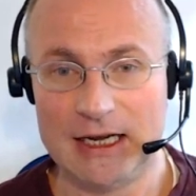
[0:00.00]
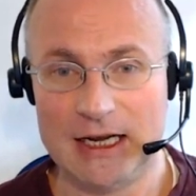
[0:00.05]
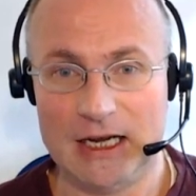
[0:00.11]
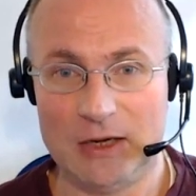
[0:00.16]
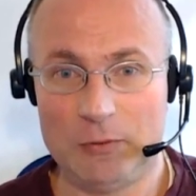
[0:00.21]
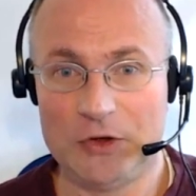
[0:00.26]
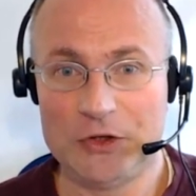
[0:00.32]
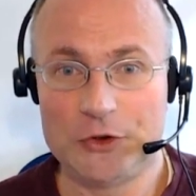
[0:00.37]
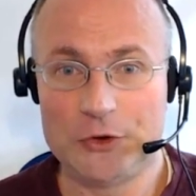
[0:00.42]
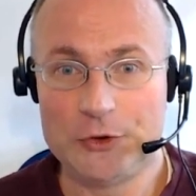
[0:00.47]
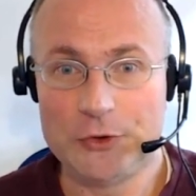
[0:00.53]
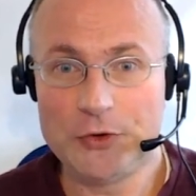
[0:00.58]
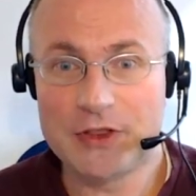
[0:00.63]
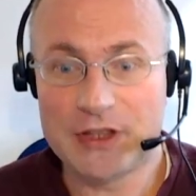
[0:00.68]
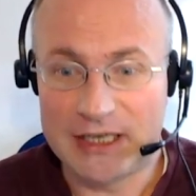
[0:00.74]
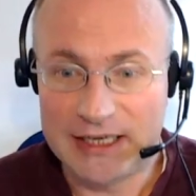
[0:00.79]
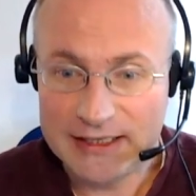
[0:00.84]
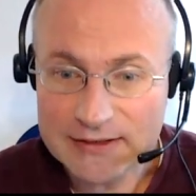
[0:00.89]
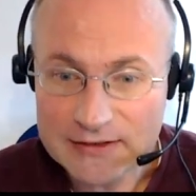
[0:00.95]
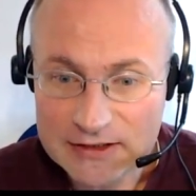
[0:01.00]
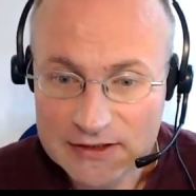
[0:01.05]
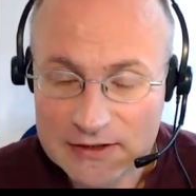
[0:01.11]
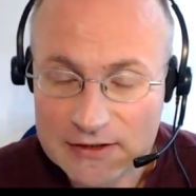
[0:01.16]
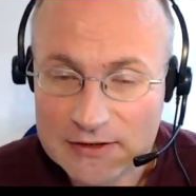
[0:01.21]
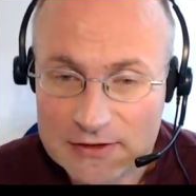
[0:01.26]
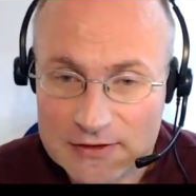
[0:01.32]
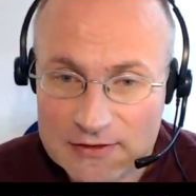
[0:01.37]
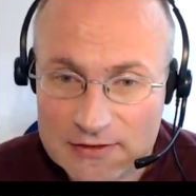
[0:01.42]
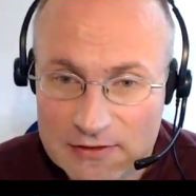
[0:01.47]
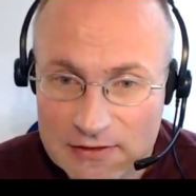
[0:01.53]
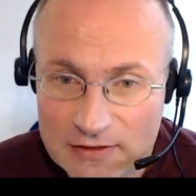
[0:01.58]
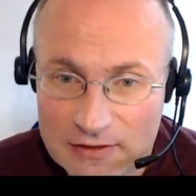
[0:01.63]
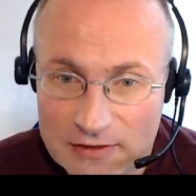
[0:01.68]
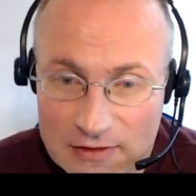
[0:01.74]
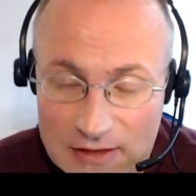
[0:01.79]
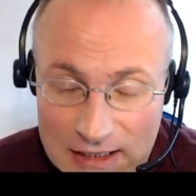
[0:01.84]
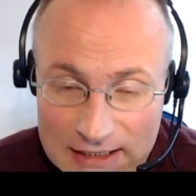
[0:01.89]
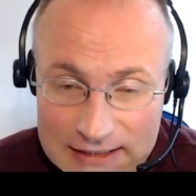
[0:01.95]
And when you do that,
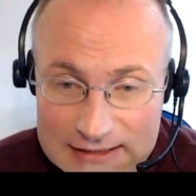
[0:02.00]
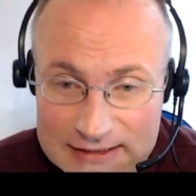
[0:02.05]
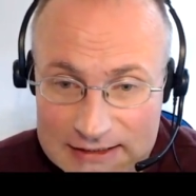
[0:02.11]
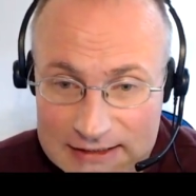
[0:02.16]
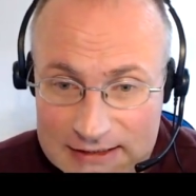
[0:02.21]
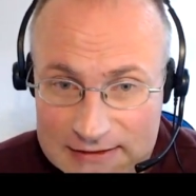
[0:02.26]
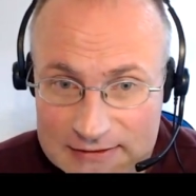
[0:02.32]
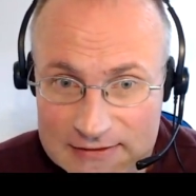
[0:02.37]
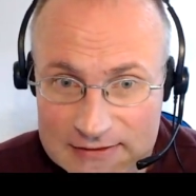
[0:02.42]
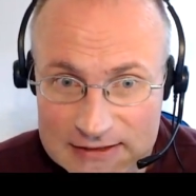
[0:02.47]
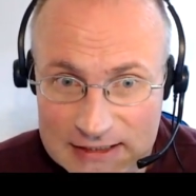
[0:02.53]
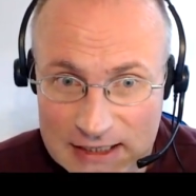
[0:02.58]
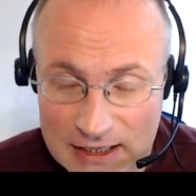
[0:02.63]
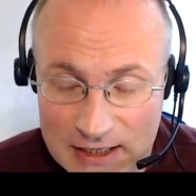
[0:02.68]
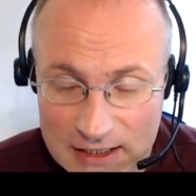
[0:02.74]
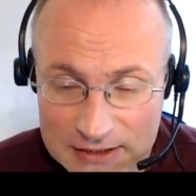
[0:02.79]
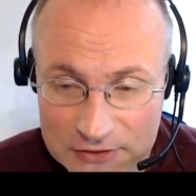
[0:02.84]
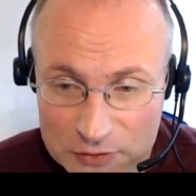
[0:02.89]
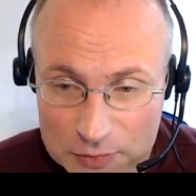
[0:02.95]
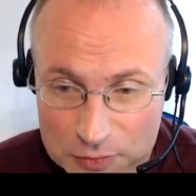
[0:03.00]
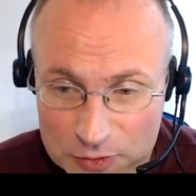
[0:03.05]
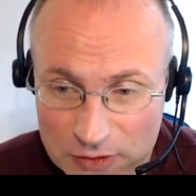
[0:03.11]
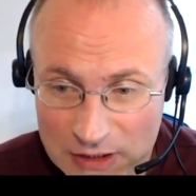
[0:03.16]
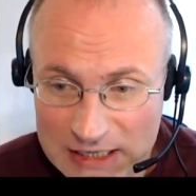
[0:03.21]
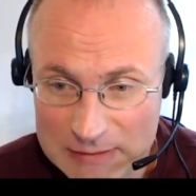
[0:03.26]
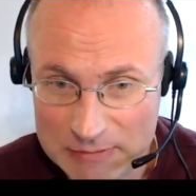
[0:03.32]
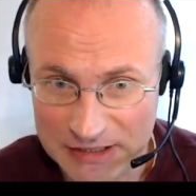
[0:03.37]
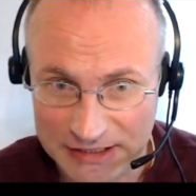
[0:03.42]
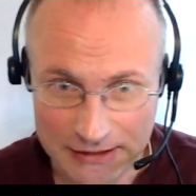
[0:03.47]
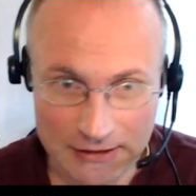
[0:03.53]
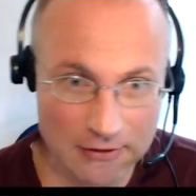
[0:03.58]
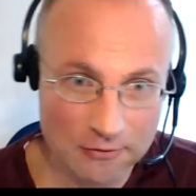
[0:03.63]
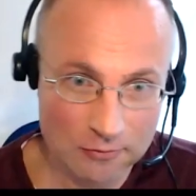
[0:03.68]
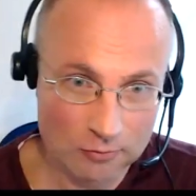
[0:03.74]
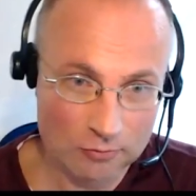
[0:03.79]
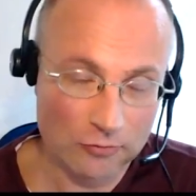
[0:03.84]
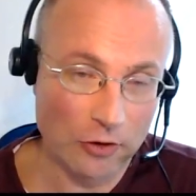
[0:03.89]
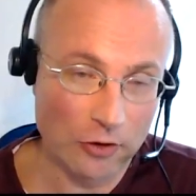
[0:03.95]
like in Dehane's priming,
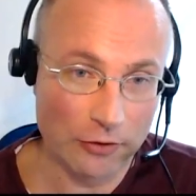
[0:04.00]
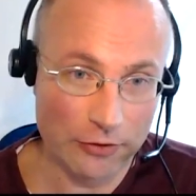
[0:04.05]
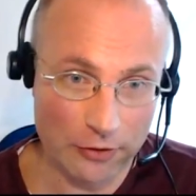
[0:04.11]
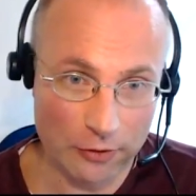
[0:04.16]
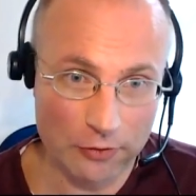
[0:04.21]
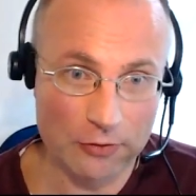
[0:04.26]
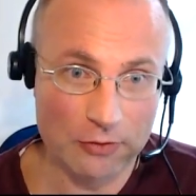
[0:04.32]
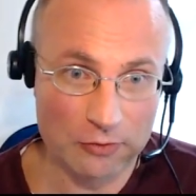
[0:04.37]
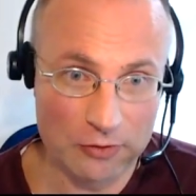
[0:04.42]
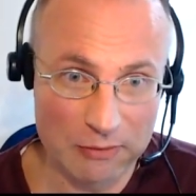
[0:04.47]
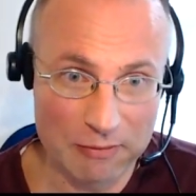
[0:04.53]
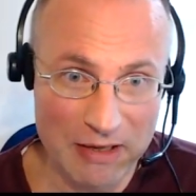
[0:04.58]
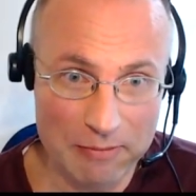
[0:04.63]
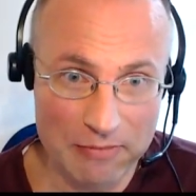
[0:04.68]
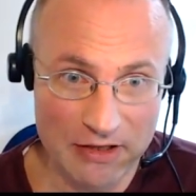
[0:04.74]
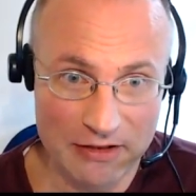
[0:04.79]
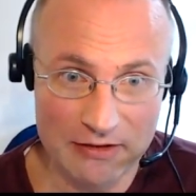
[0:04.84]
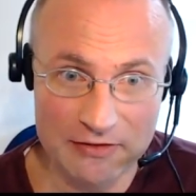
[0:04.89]
although remember